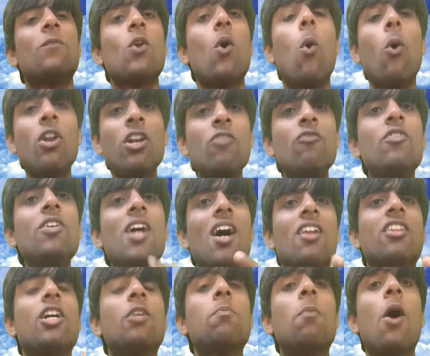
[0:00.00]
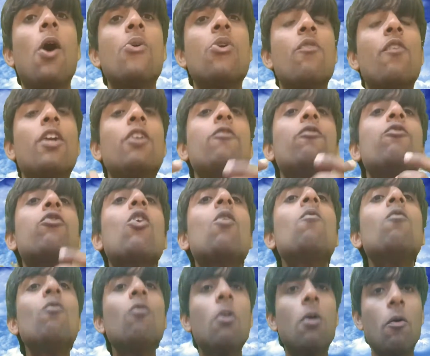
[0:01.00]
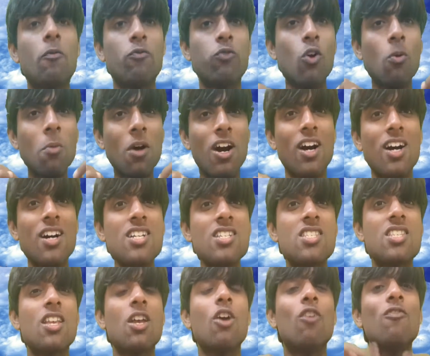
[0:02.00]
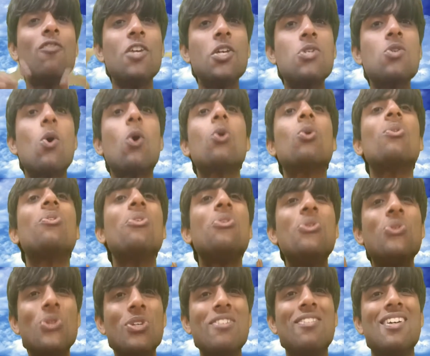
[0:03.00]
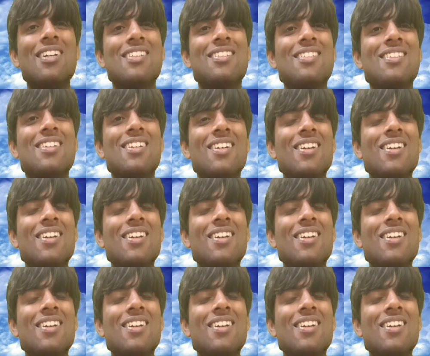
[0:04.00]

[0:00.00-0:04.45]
Only we are that part of, and from us we go to the universe.